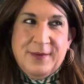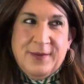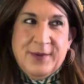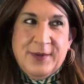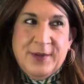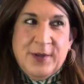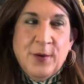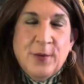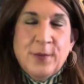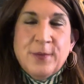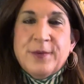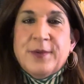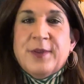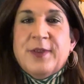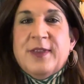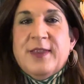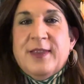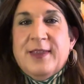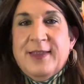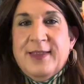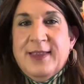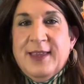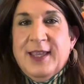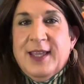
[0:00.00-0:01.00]
Don't
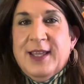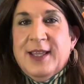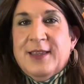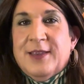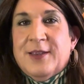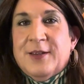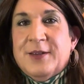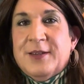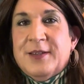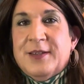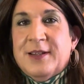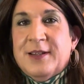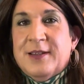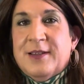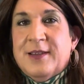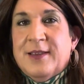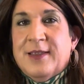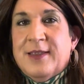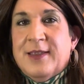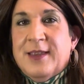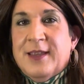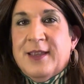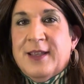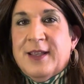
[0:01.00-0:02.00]
think there's such a
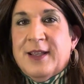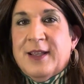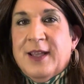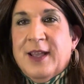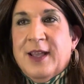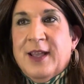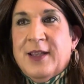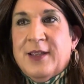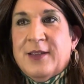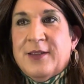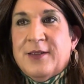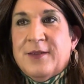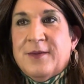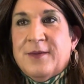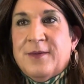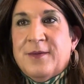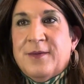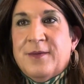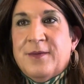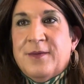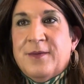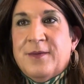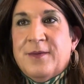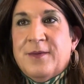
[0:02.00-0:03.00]
thing as
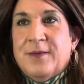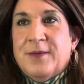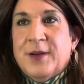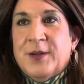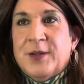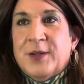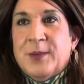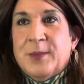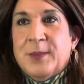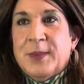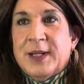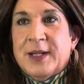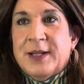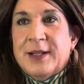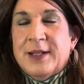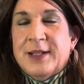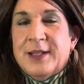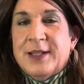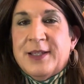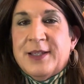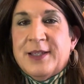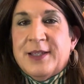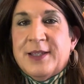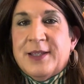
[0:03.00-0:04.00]

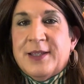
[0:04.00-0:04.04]
fundamentalist